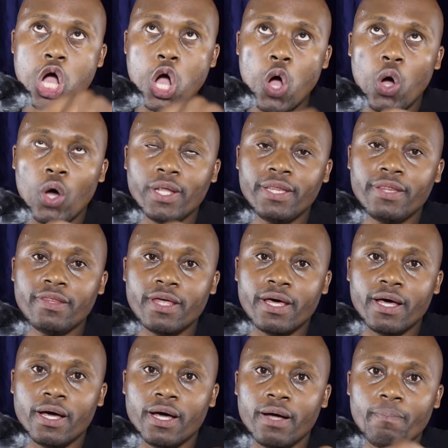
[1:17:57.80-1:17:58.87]
on
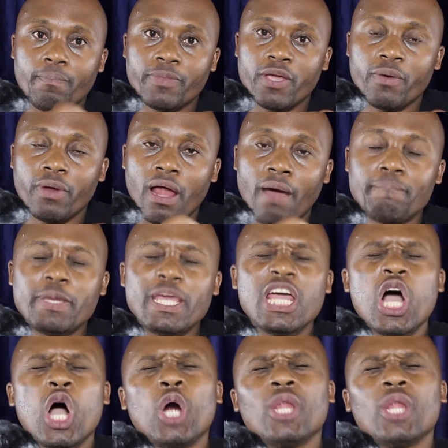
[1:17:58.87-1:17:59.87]
the. He will appear